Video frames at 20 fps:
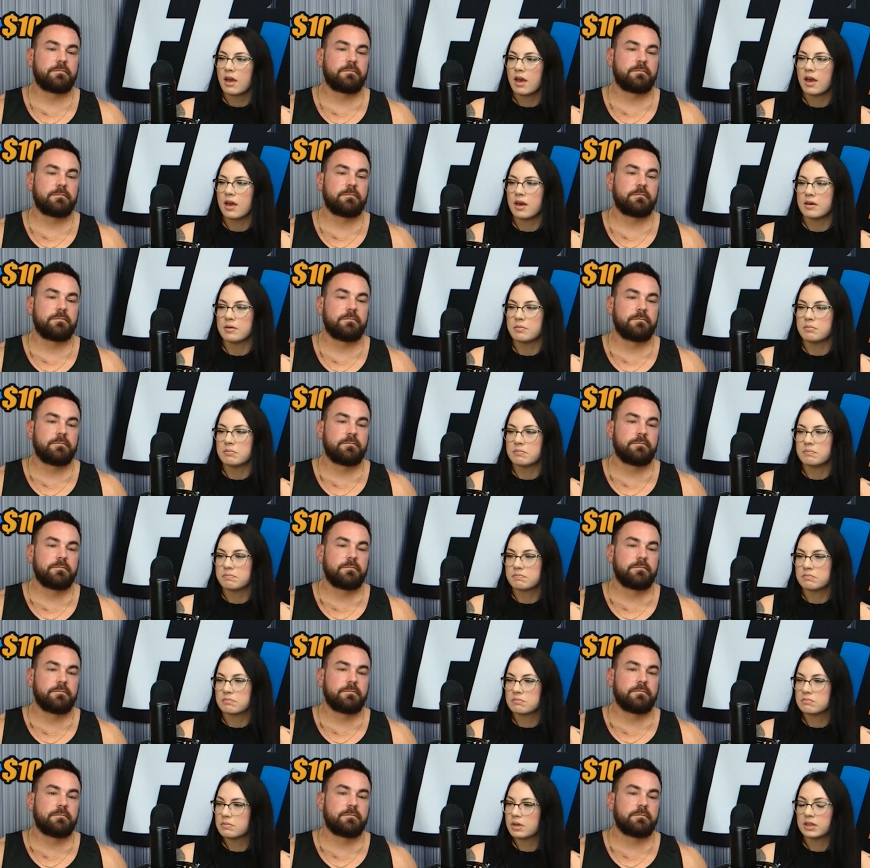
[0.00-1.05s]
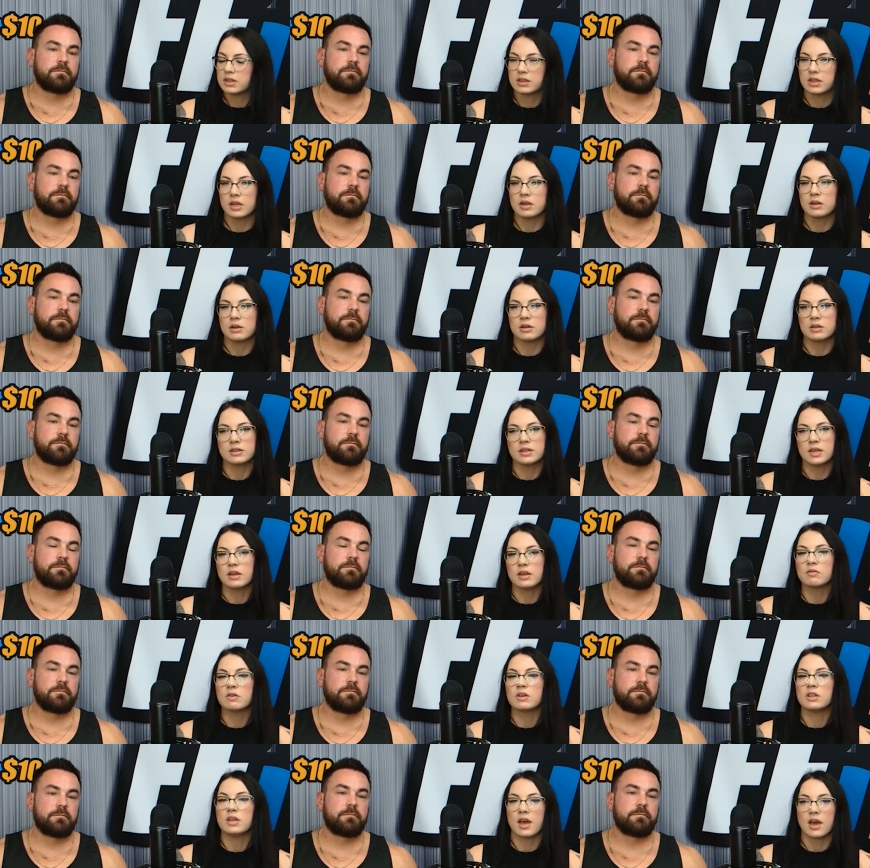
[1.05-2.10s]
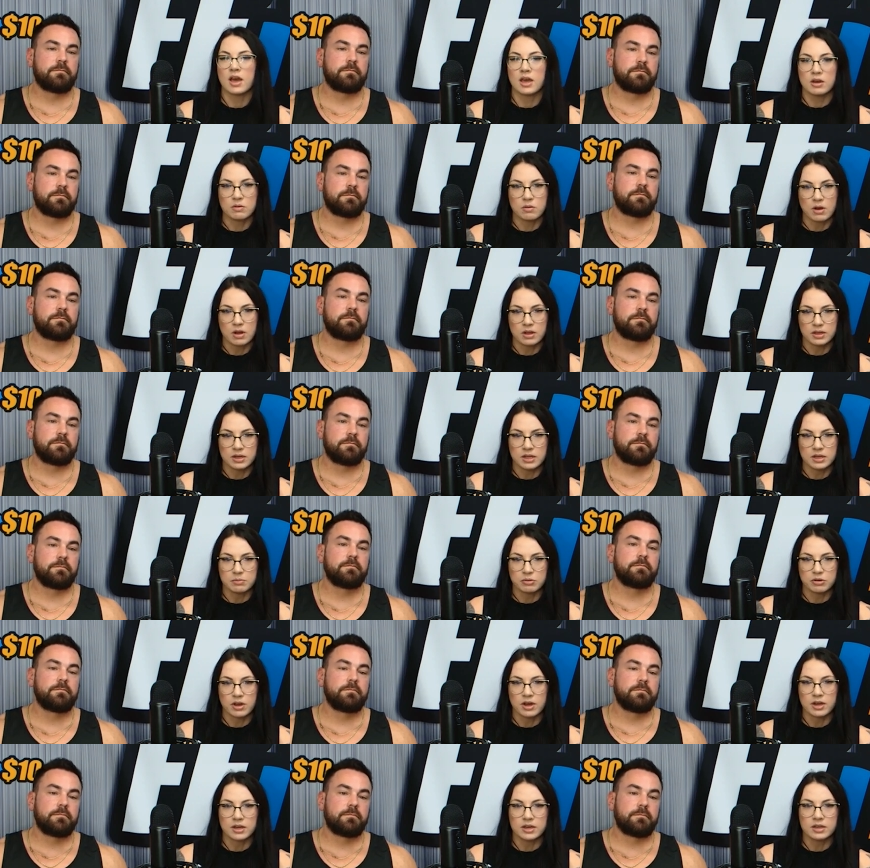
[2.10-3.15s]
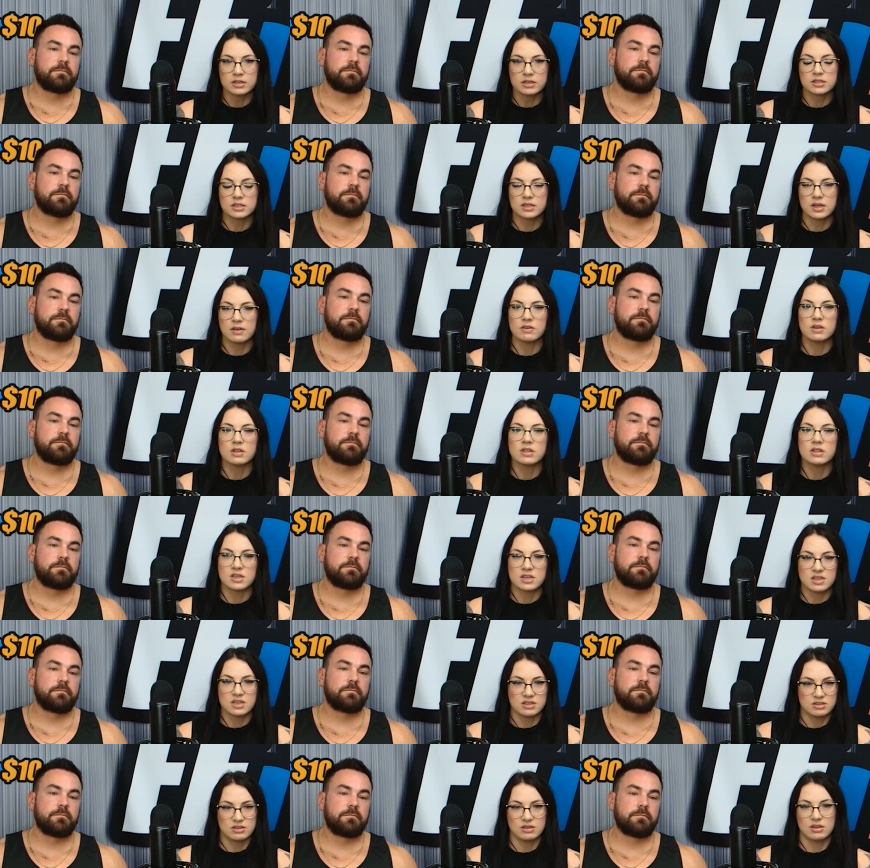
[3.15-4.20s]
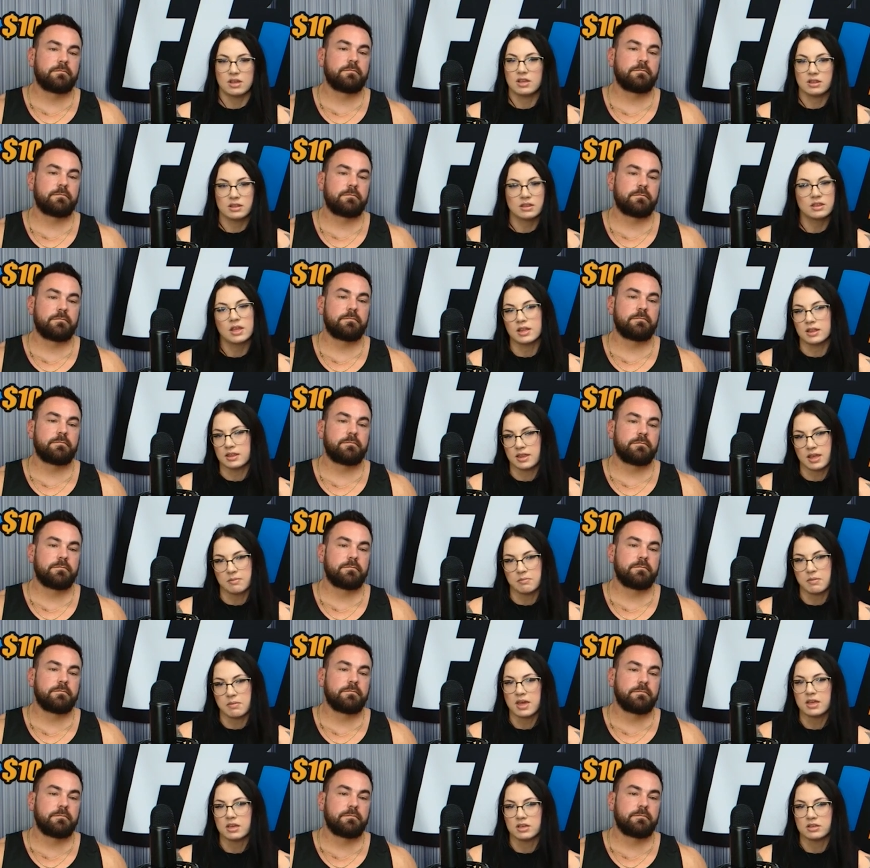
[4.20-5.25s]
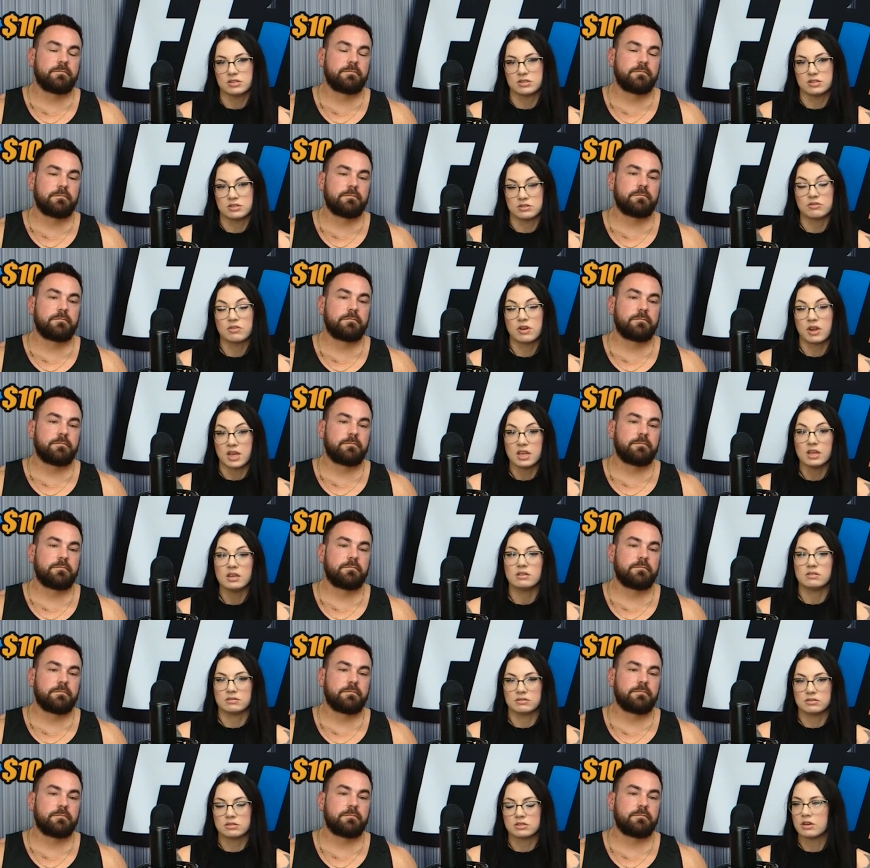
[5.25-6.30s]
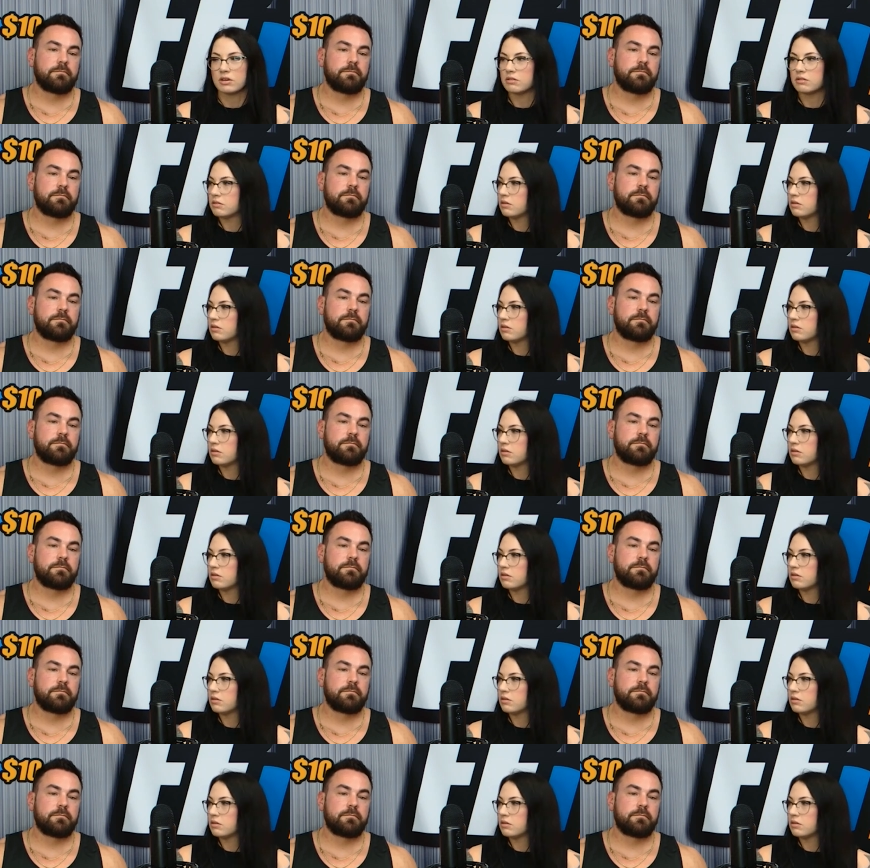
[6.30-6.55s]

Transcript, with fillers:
Speaker 1: Um, but they're they're really high quality products and everything that they make is great. So